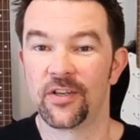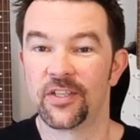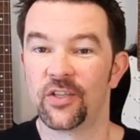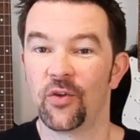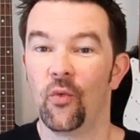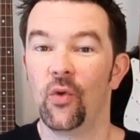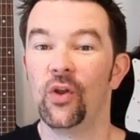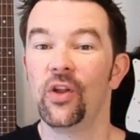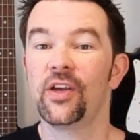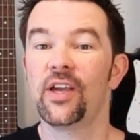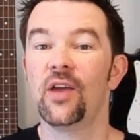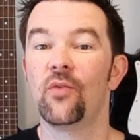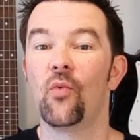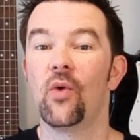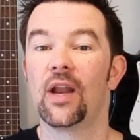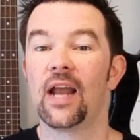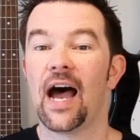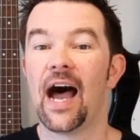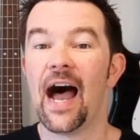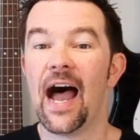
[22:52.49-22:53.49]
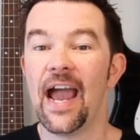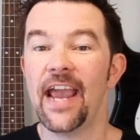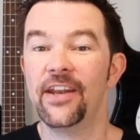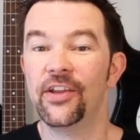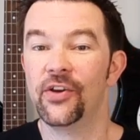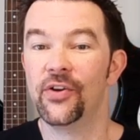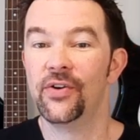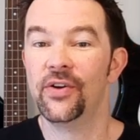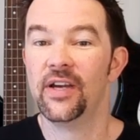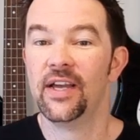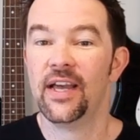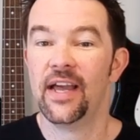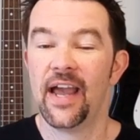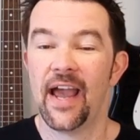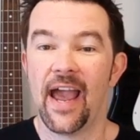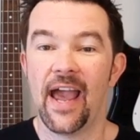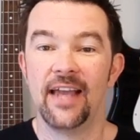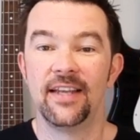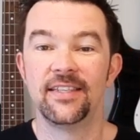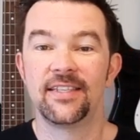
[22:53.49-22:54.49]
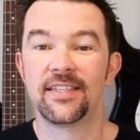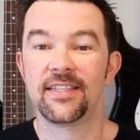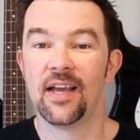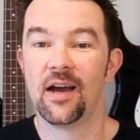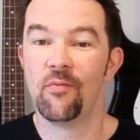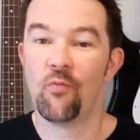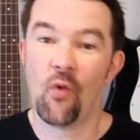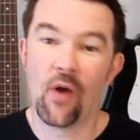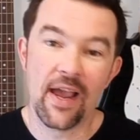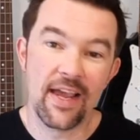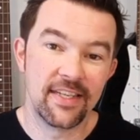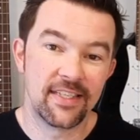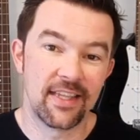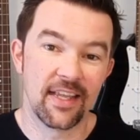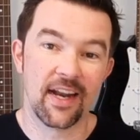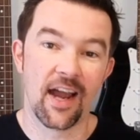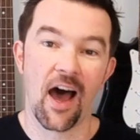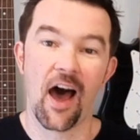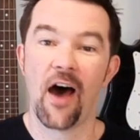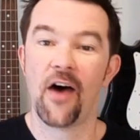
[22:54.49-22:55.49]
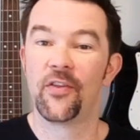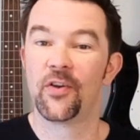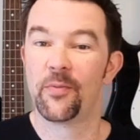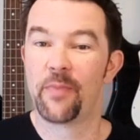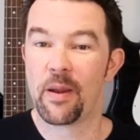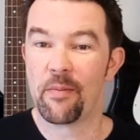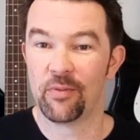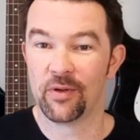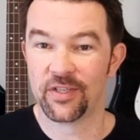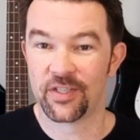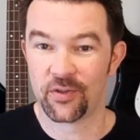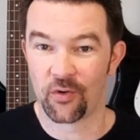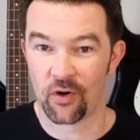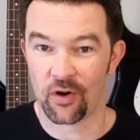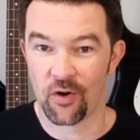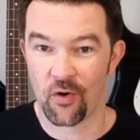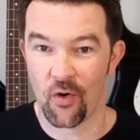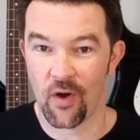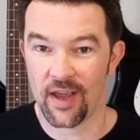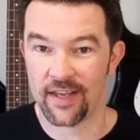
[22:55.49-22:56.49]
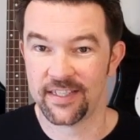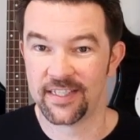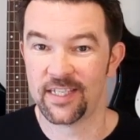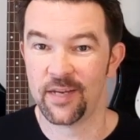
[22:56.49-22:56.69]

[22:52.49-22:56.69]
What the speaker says: So we'll look at what I do and some ways that other people store coins,